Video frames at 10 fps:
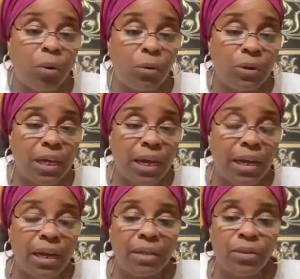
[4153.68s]
I'll post
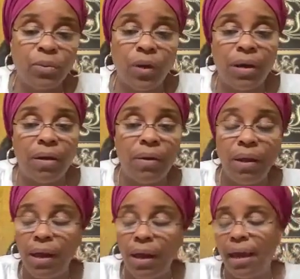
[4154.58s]
that as
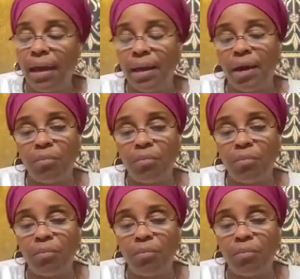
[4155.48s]
well. And